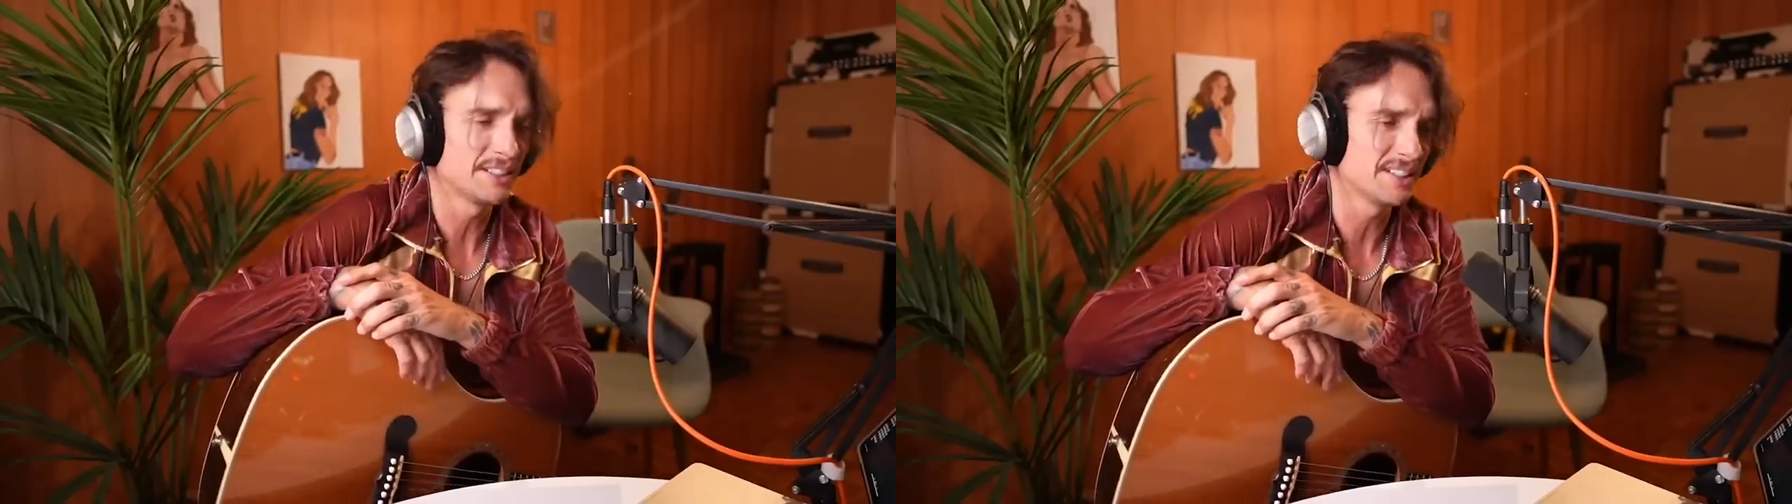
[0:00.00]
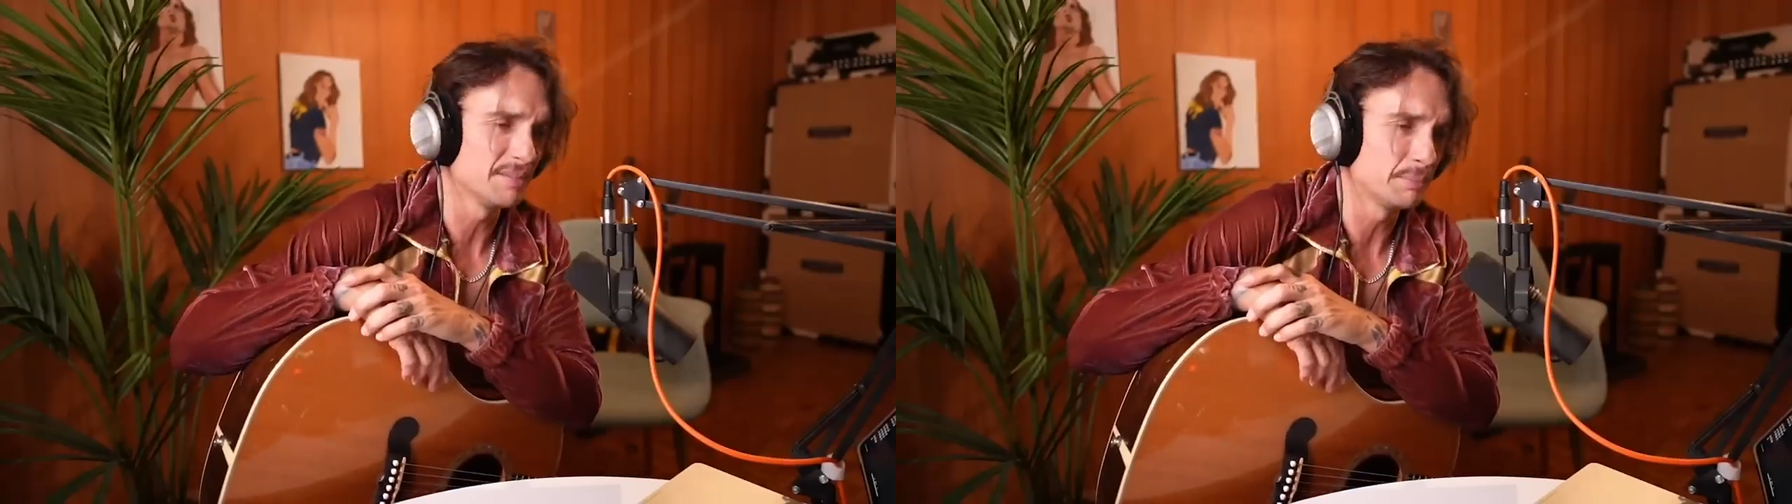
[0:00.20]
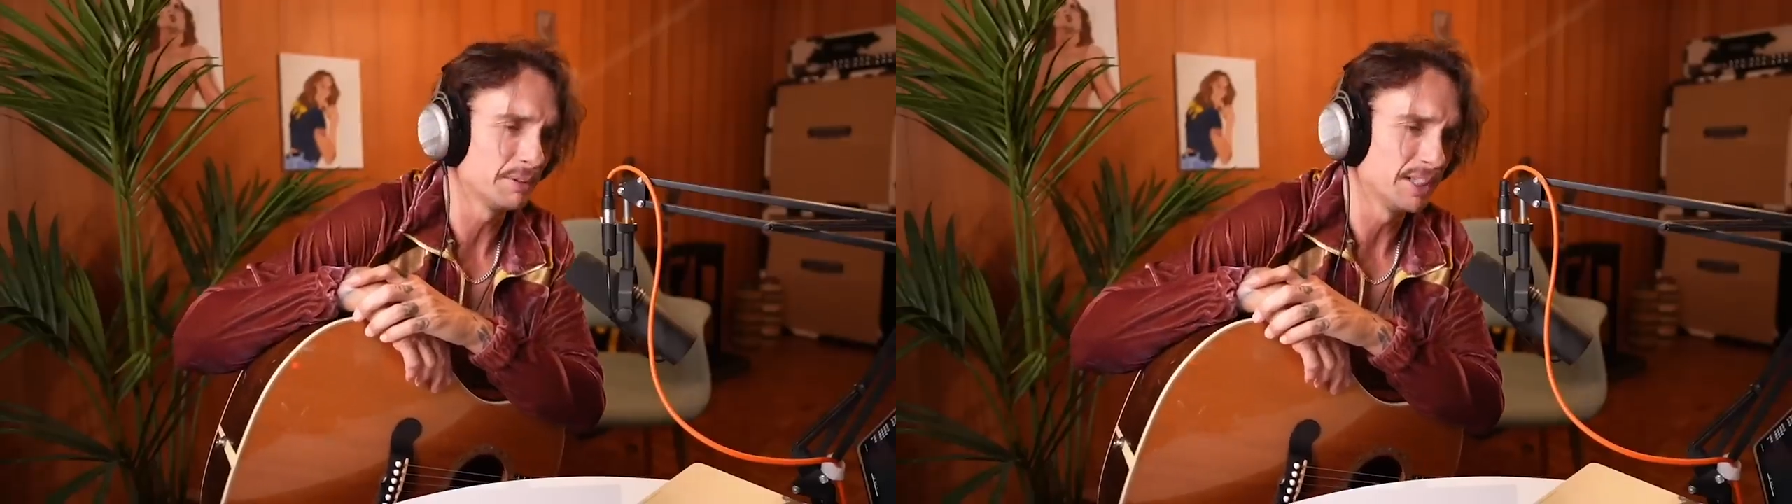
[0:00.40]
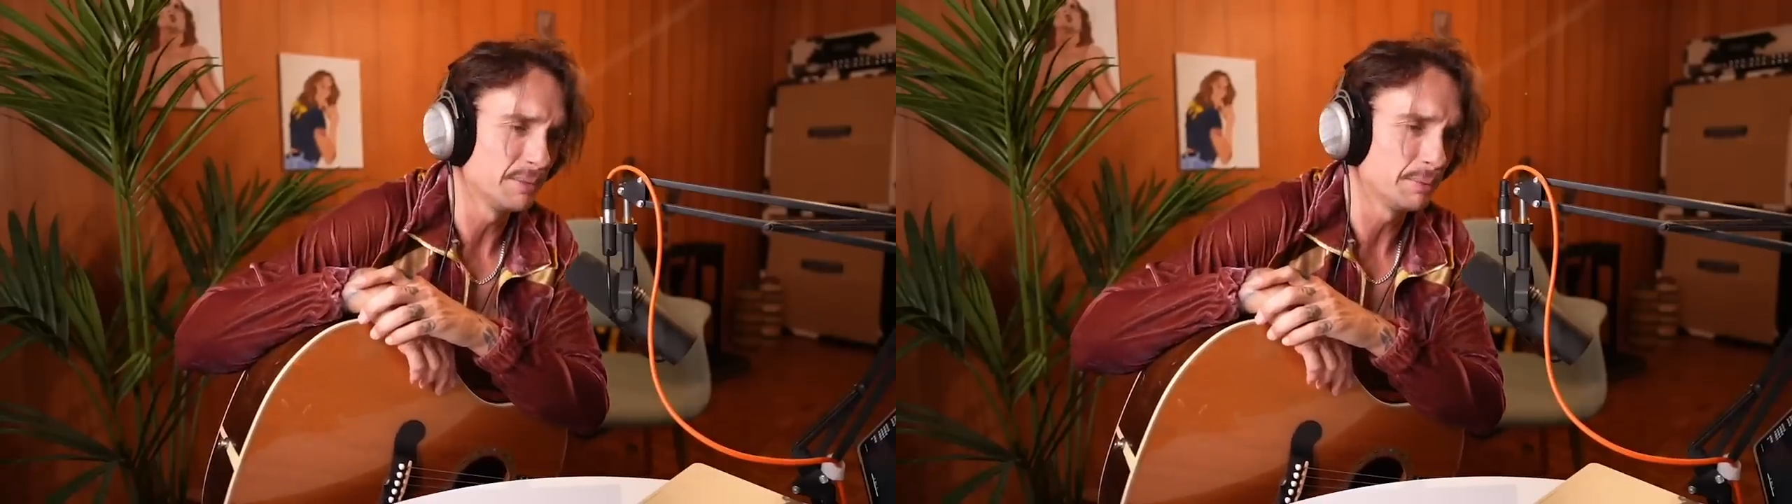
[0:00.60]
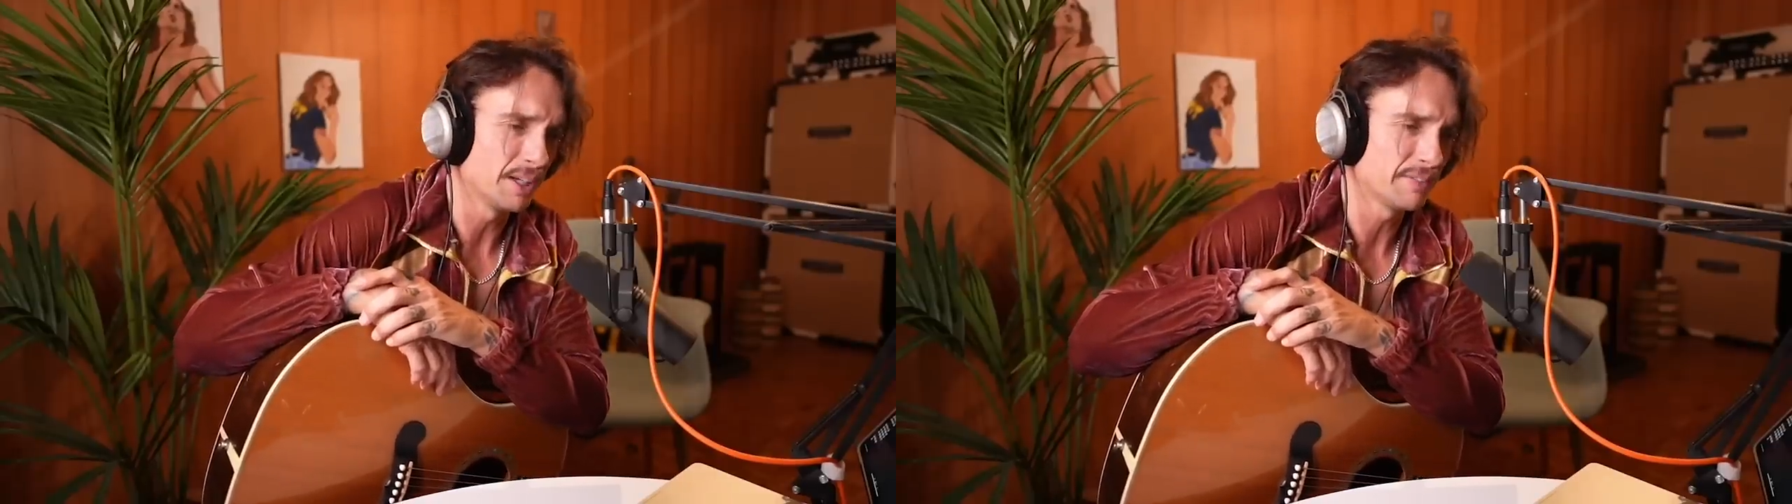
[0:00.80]
It can't be
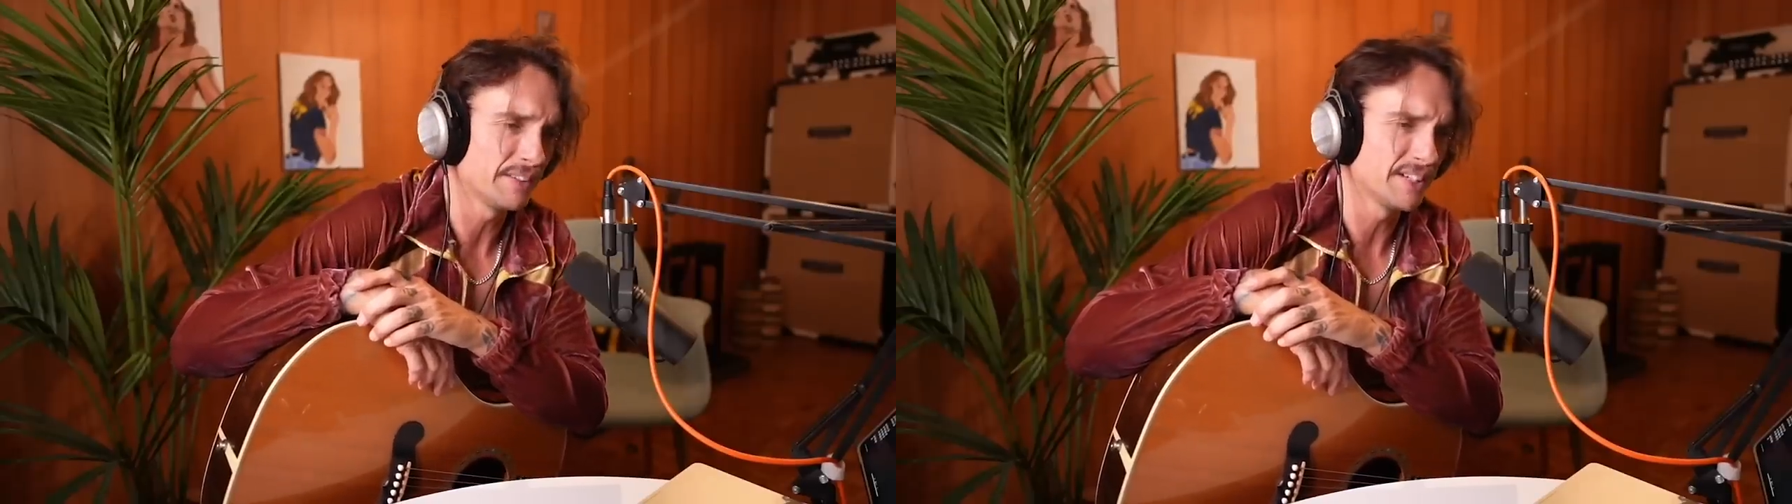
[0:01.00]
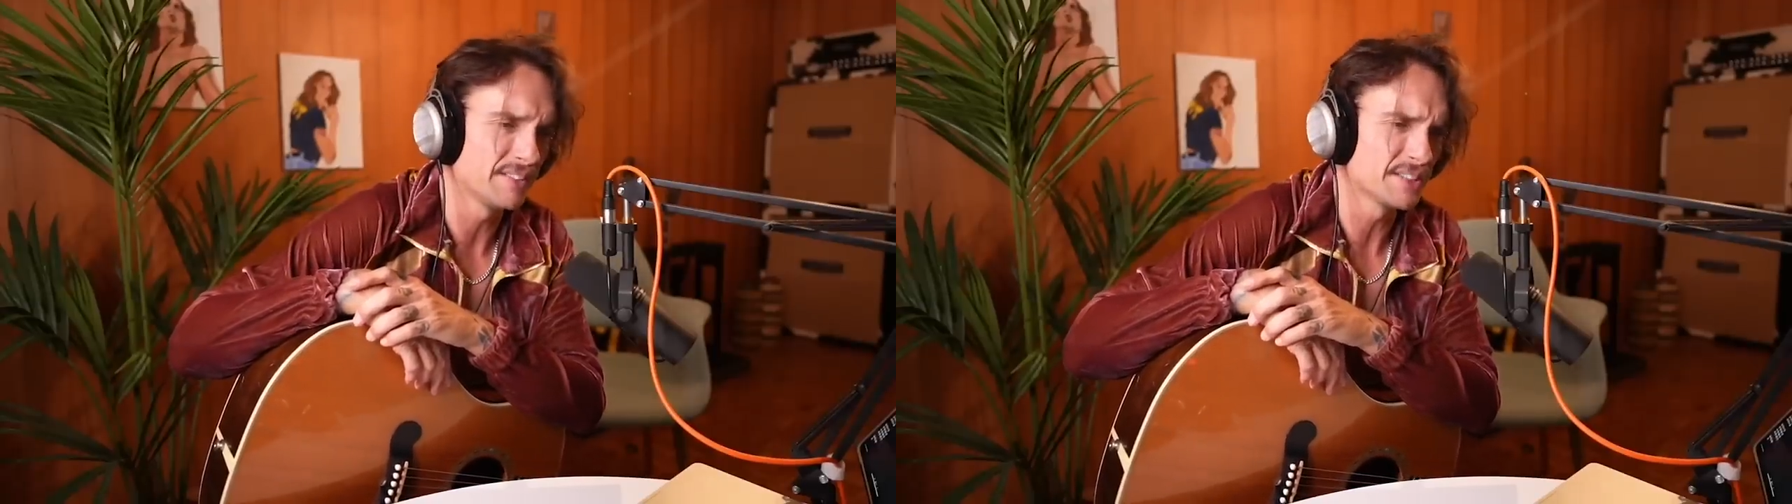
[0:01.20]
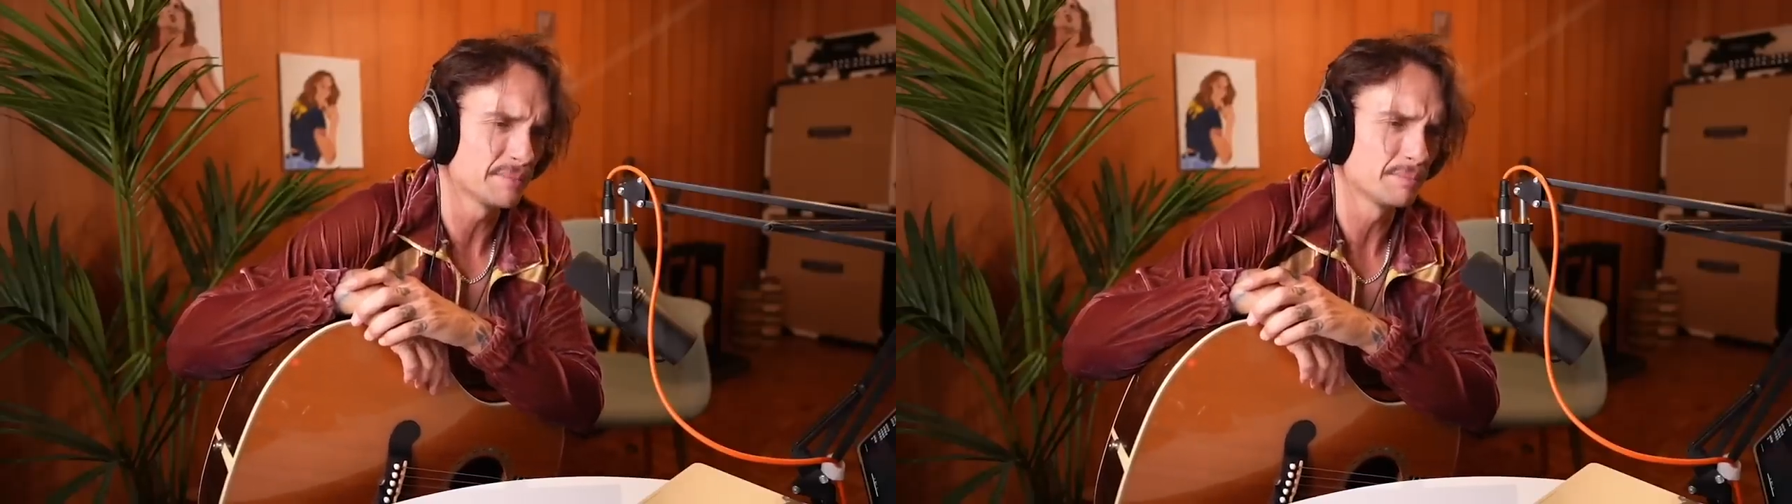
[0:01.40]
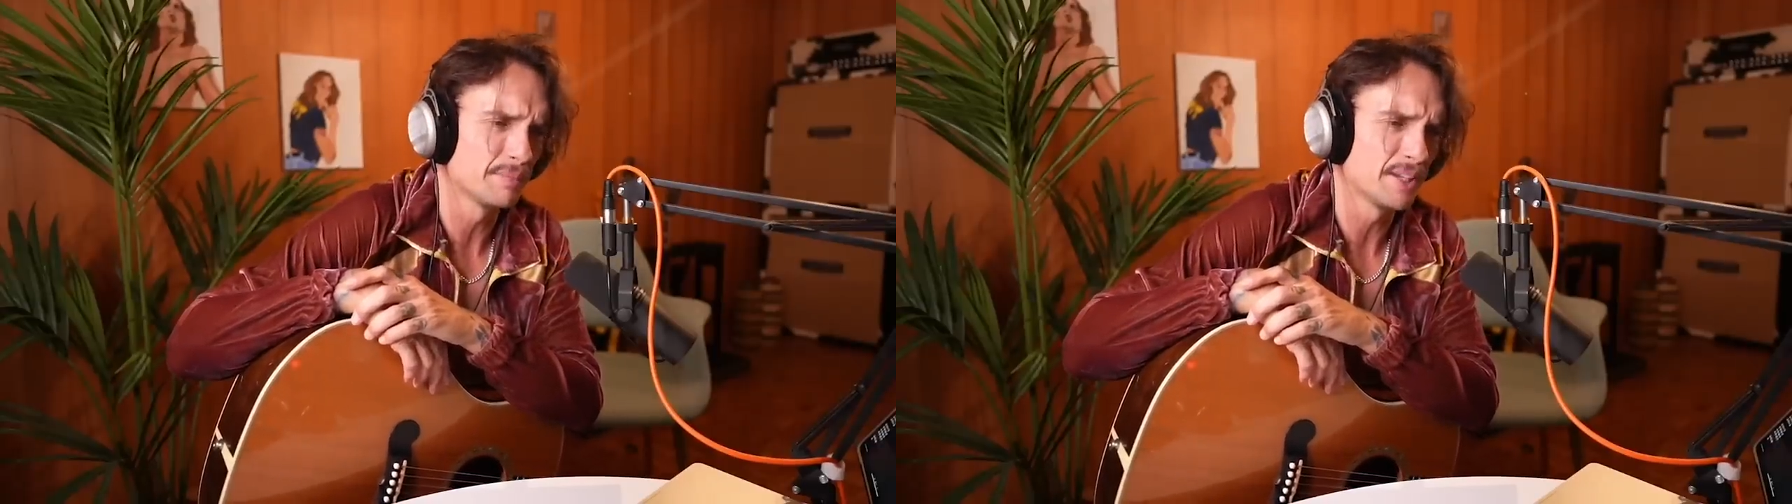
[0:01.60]
really, but I think there is a,